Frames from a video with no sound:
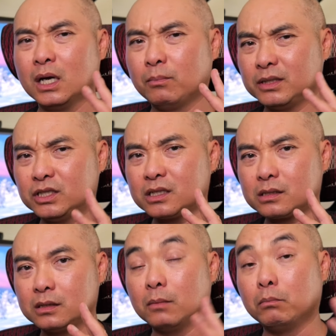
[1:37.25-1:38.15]
but
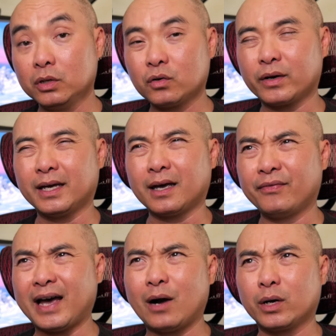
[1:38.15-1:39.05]
just the Blu-ray,
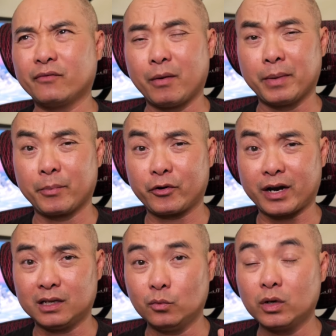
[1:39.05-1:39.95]
and that one, if I remember
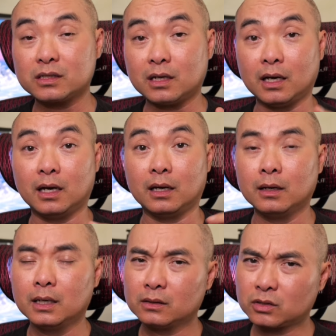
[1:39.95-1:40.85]
correctly, was
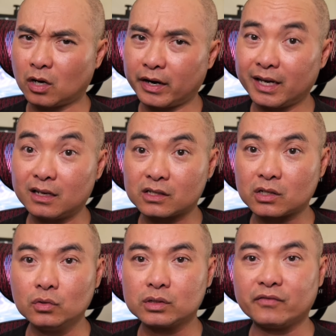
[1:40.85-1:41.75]
a Target
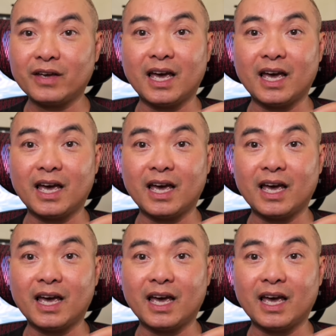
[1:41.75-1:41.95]
exclusive,